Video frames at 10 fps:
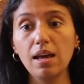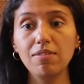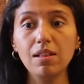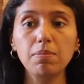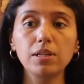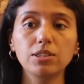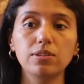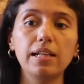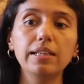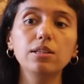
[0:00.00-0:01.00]
Field
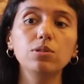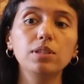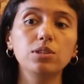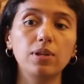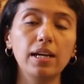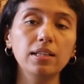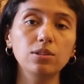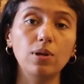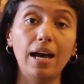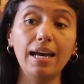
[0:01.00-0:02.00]
personnel need to be trained
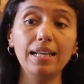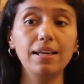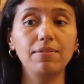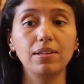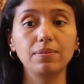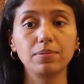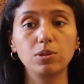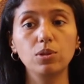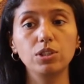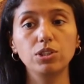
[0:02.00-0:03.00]
to a high level
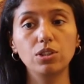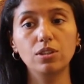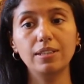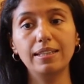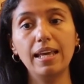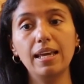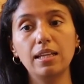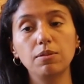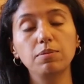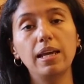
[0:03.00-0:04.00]
to ensure that they
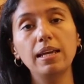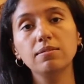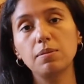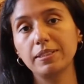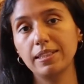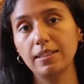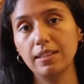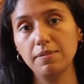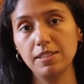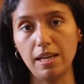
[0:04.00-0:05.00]
can obtain representative